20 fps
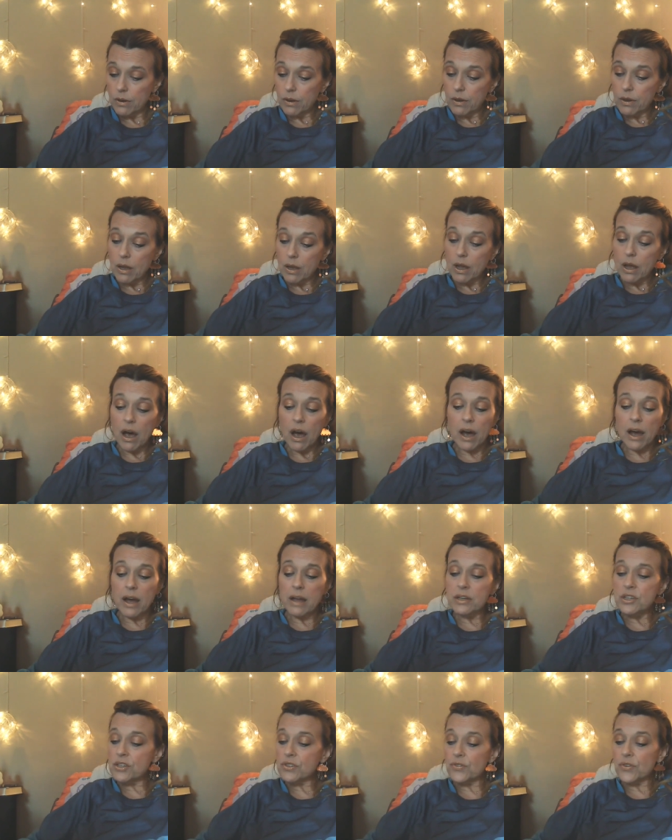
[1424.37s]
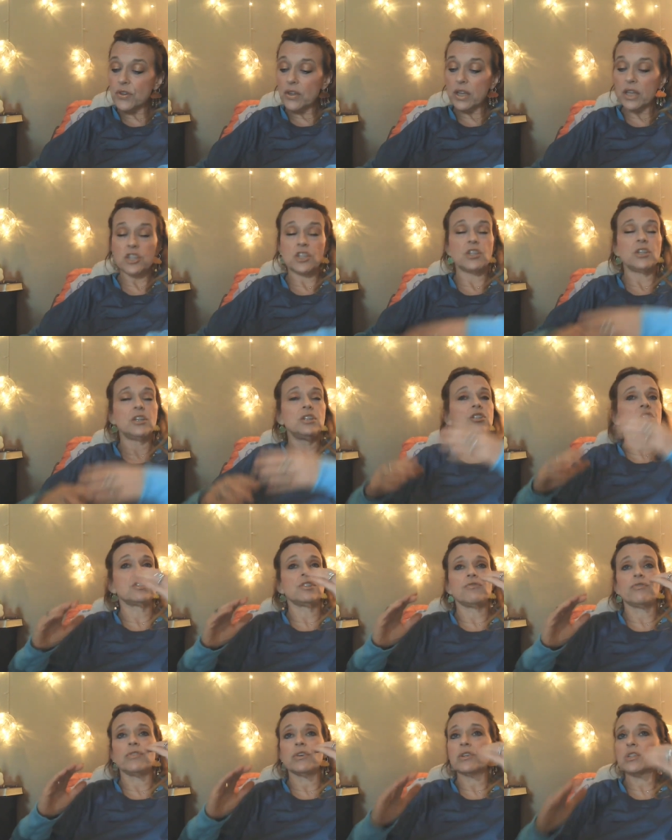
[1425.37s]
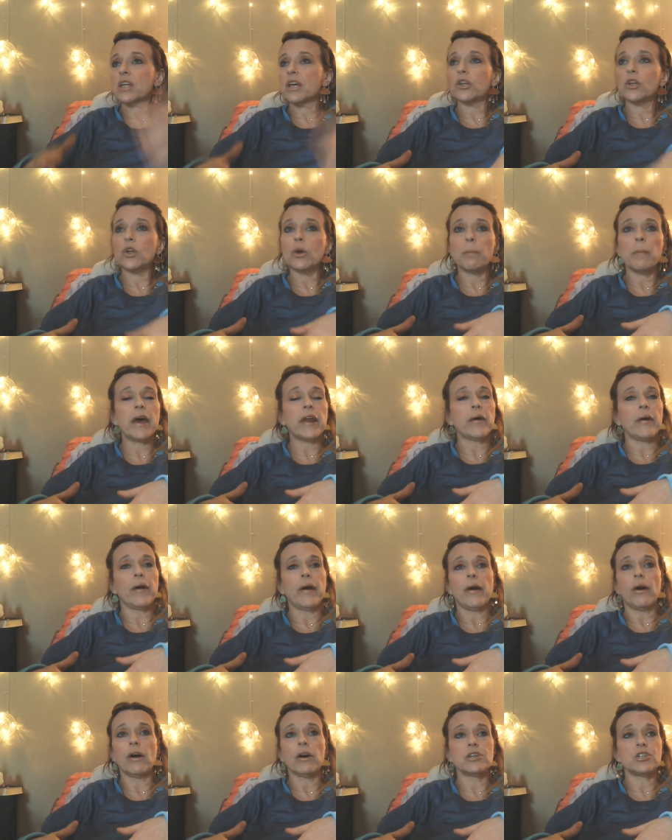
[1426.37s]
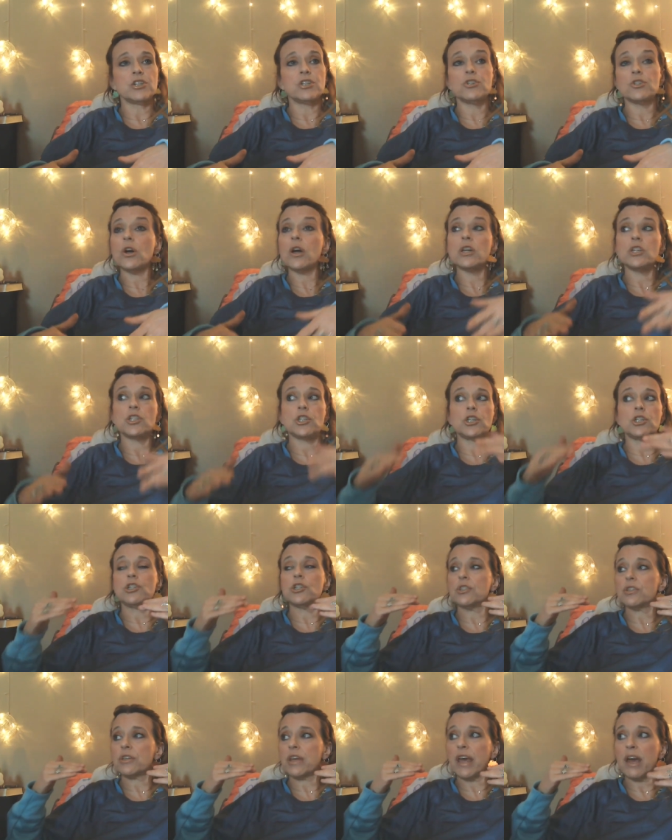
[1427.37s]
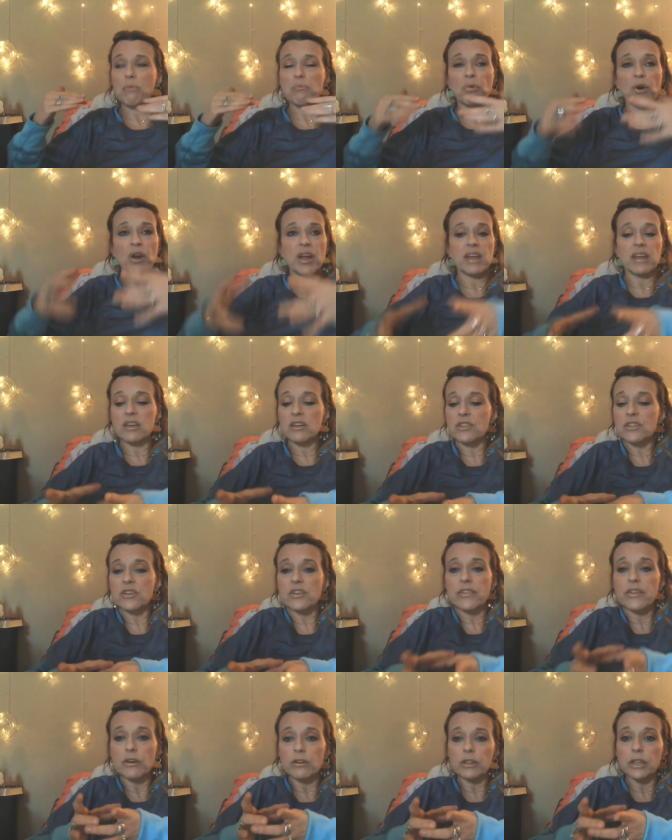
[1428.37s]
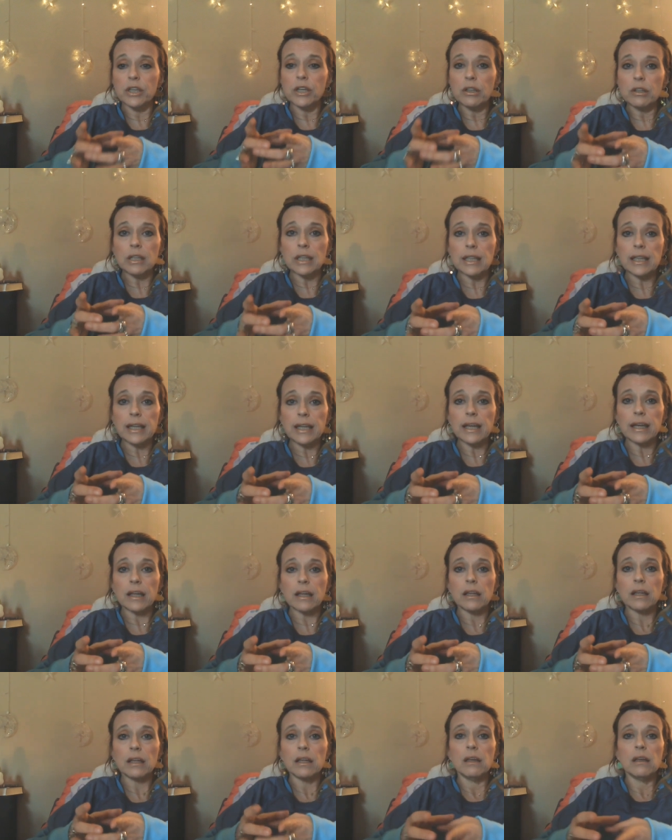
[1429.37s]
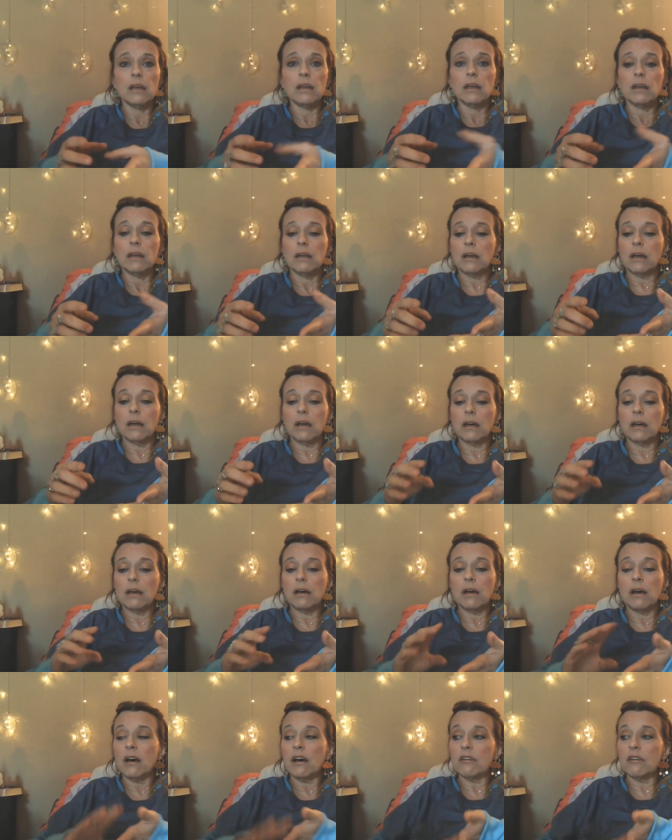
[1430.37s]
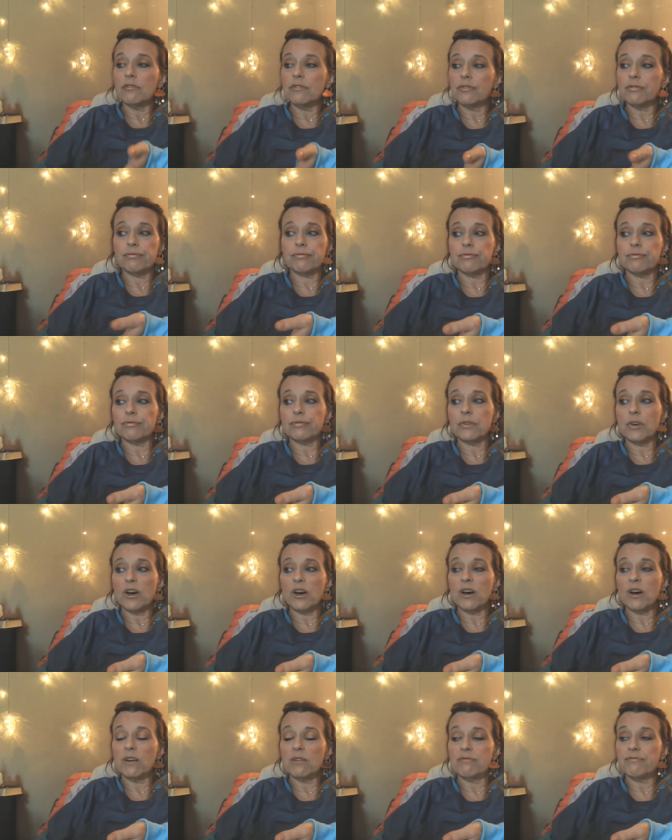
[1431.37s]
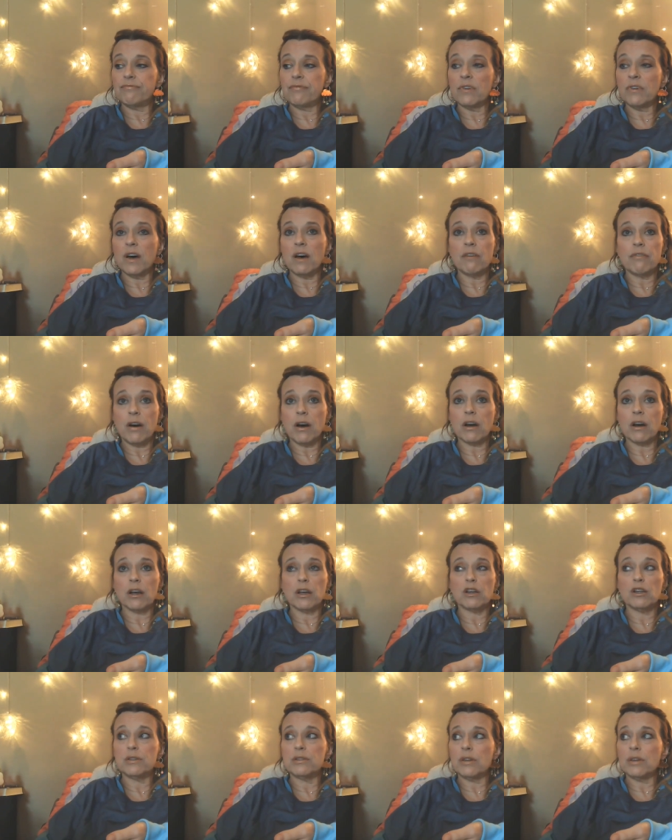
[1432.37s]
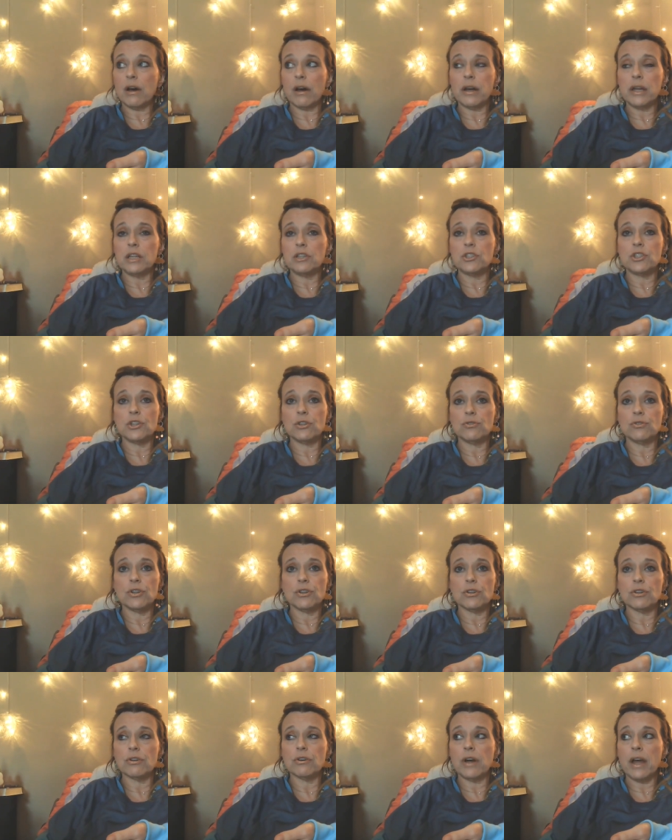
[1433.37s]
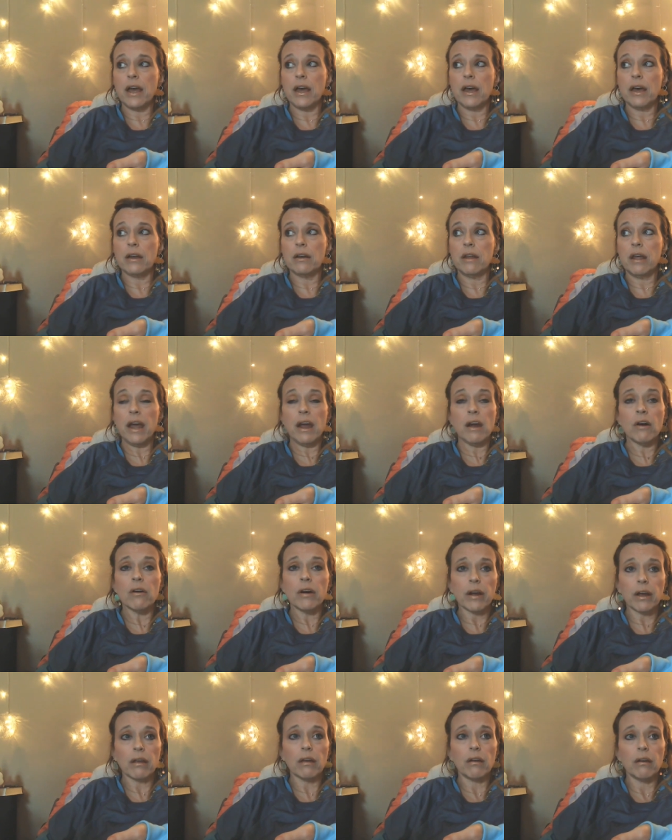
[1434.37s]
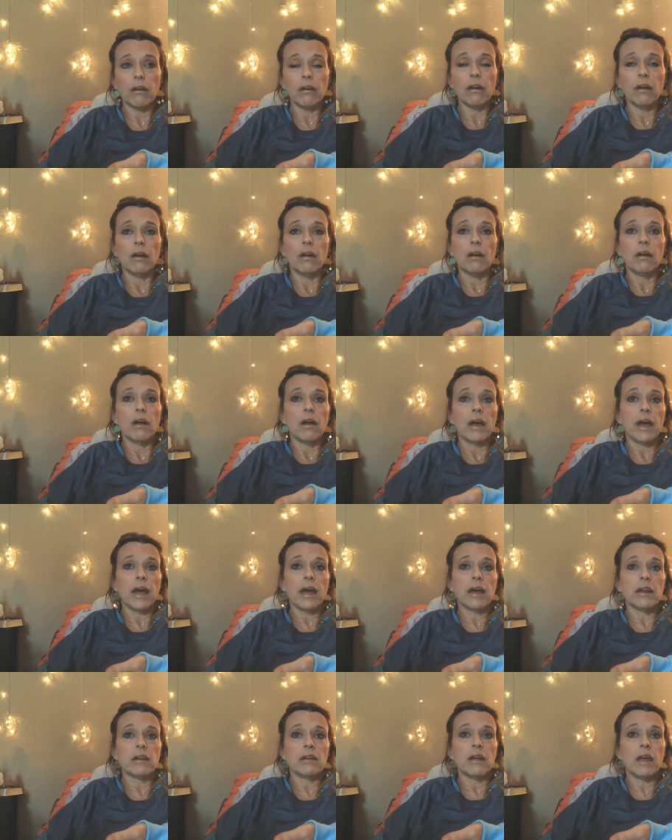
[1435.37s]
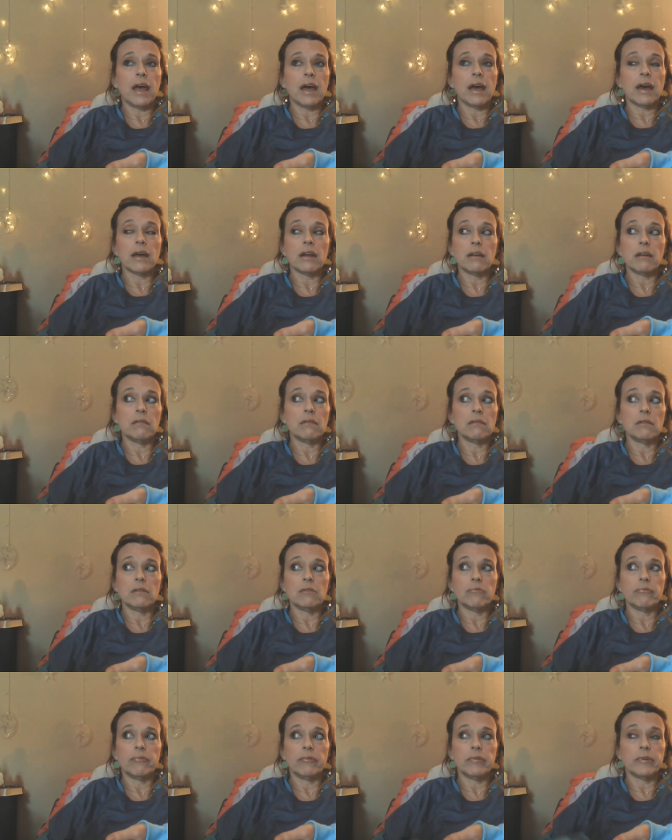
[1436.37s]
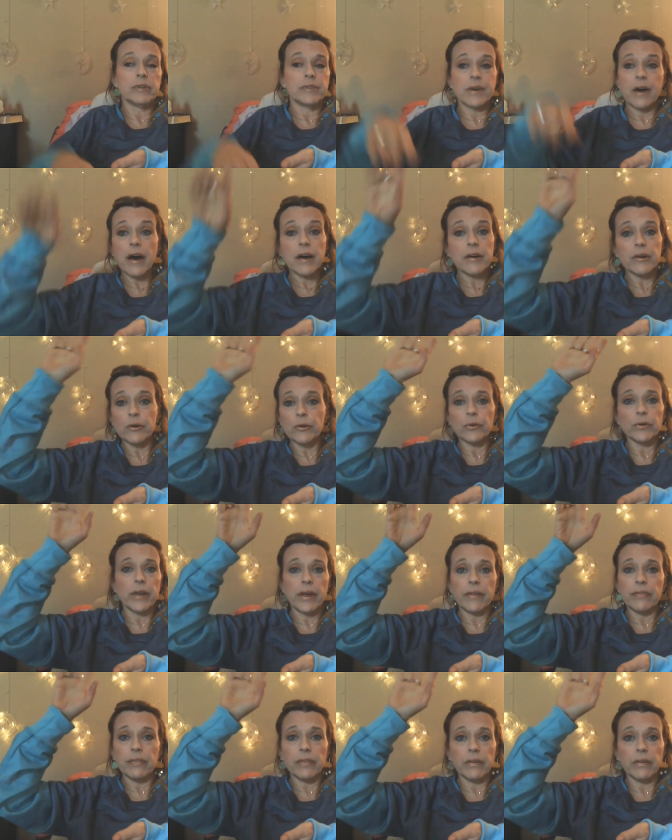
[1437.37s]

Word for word: I just feel like she just feels like no matter how hard she tries, she just can't break into their little clique uh, of of Ivanka, Donnie Jr., and Eric, and and Donald at the